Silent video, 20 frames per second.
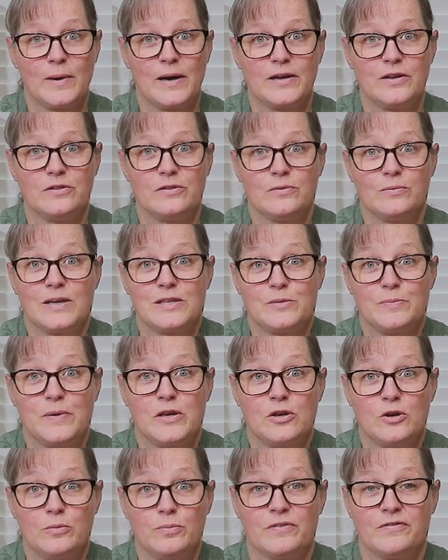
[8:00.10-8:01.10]
about the recipe
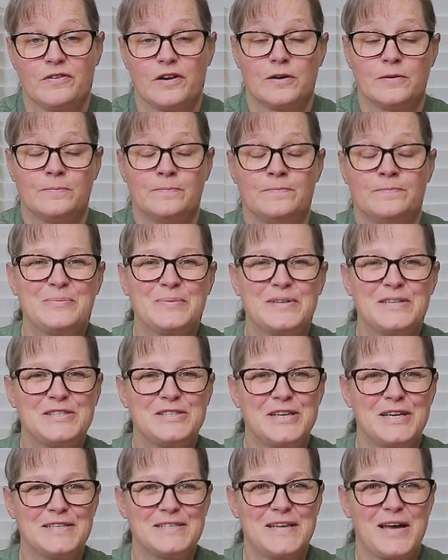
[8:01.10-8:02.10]
you prefer.
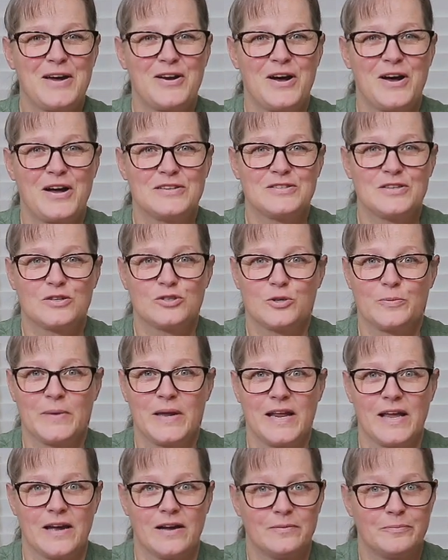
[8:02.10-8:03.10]
Please check us out on social
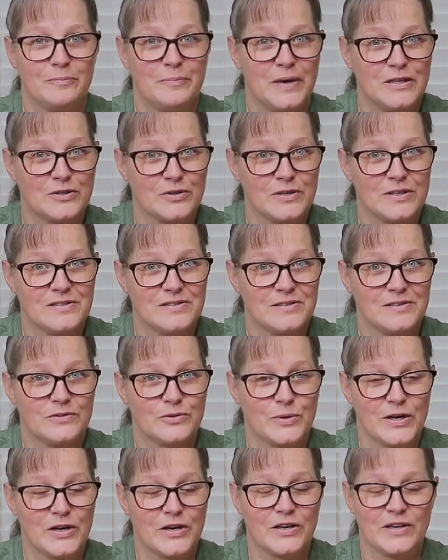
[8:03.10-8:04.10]
media, Pinterest,
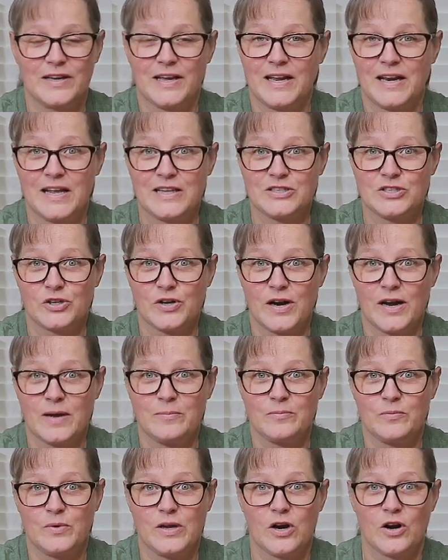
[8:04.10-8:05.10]
Twitter, and
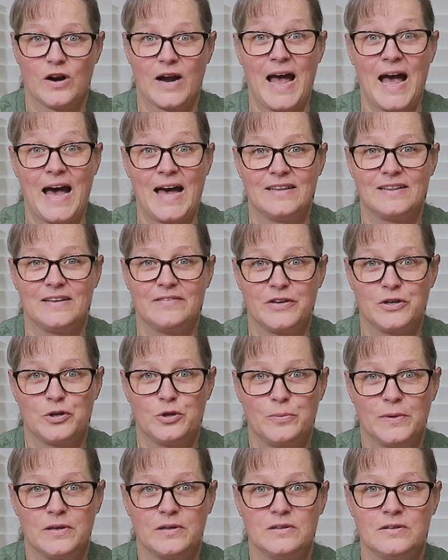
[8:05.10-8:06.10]
Instagram. We are at Living
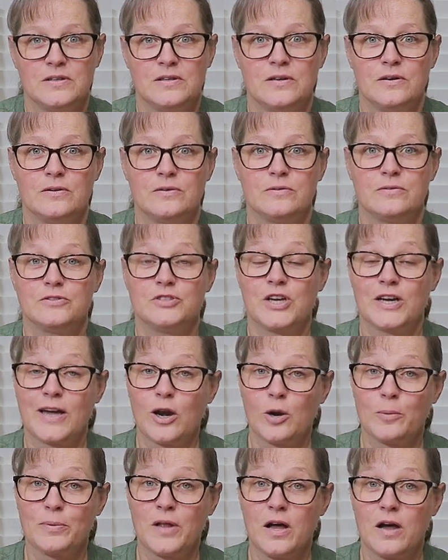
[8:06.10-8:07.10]
Cooper. Check
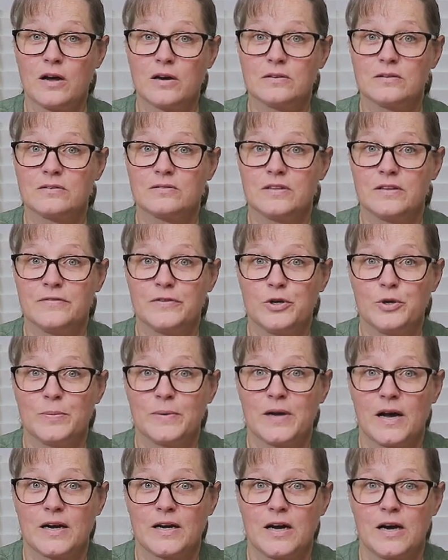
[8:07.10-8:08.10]
out our blog,
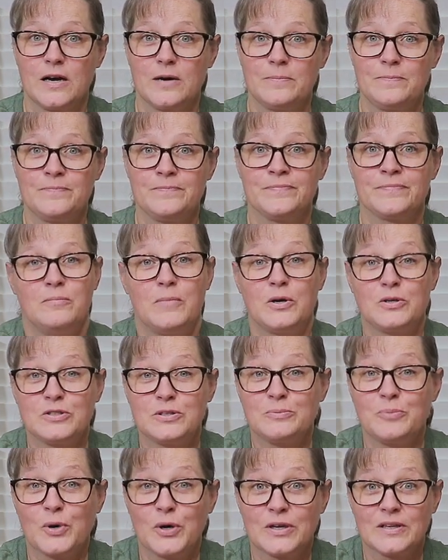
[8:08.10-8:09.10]
livingcooper.com.
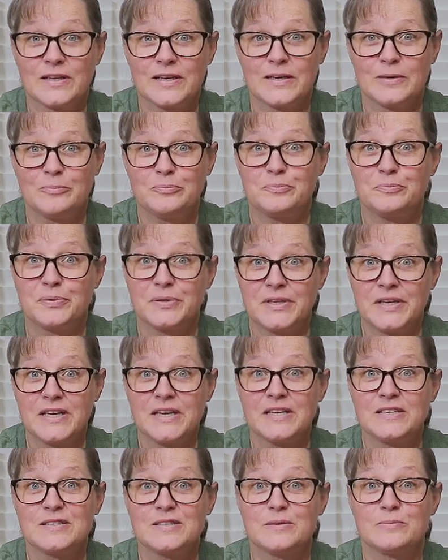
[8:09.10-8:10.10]
Most importantly,
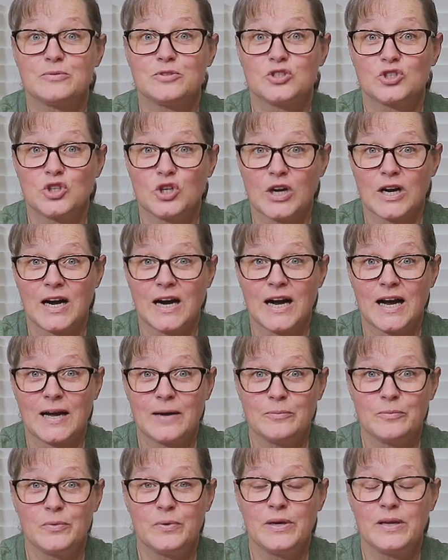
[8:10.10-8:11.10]
please
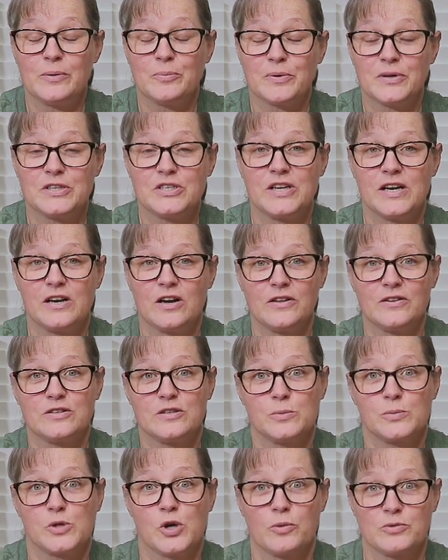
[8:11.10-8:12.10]
subscribe. We appreciate all the
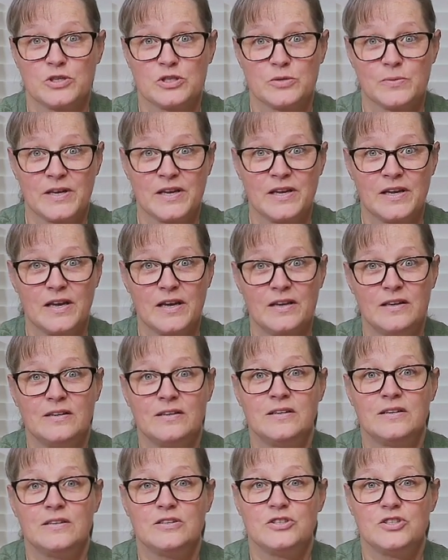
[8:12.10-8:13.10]
subscriptions we can get.
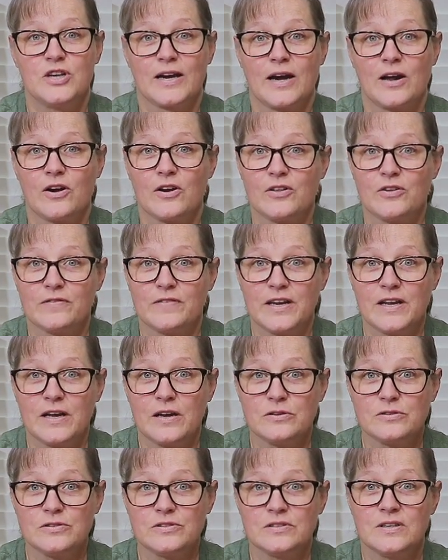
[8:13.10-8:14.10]
Check out our other
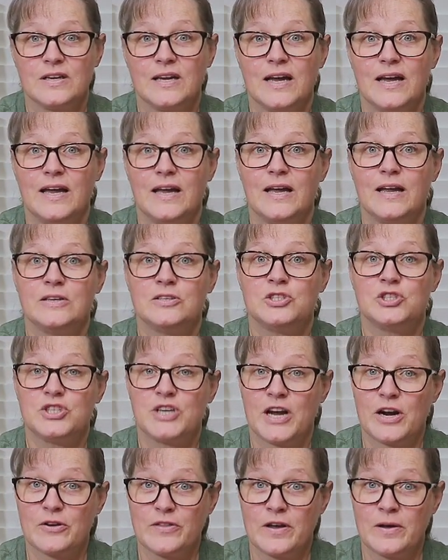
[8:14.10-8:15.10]
videos and
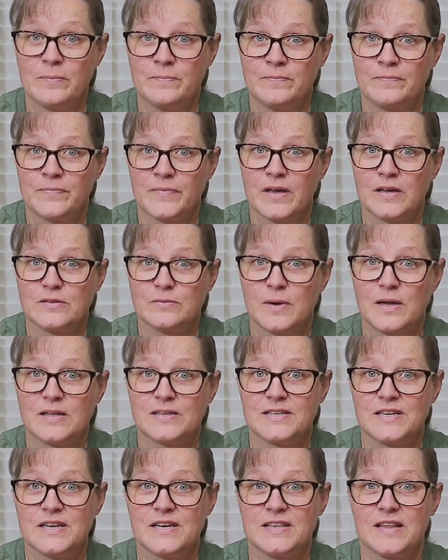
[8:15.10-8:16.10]
share them as well
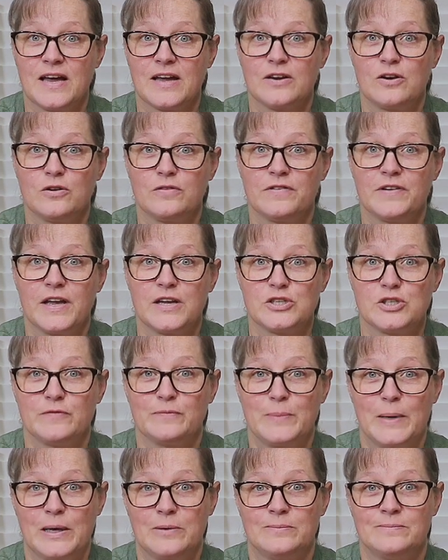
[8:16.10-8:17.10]
as hitting that
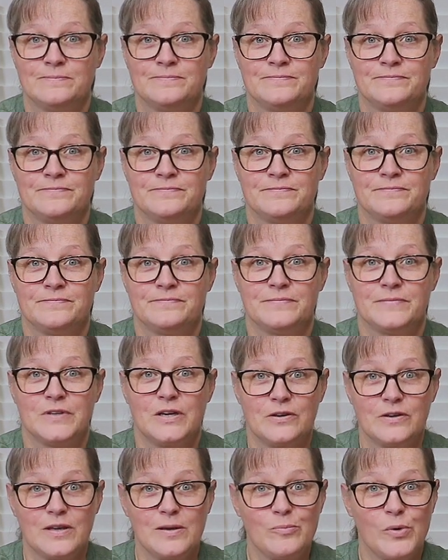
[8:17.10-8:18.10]
notification bell.
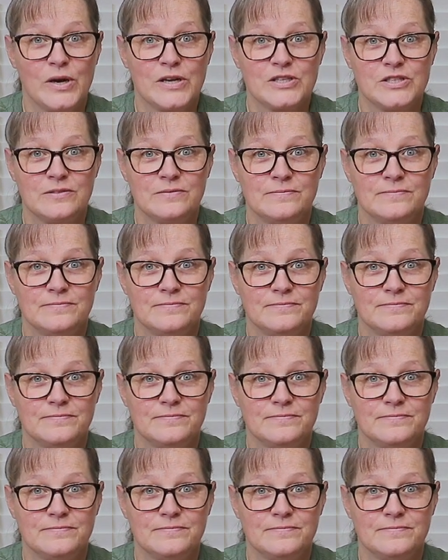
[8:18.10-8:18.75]
Y'all keep watching.